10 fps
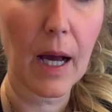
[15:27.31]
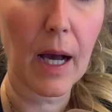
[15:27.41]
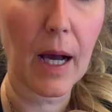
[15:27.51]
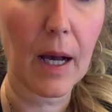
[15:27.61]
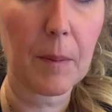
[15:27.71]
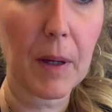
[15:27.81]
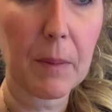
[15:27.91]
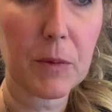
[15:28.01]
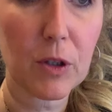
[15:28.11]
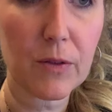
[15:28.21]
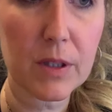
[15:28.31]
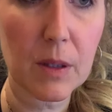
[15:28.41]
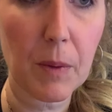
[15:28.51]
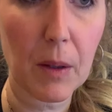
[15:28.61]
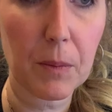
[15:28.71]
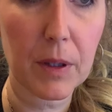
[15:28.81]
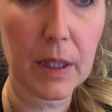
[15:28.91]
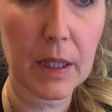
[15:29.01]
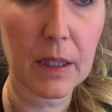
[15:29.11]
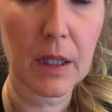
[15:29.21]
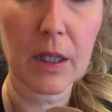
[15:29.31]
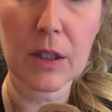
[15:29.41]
I'm nervous about putting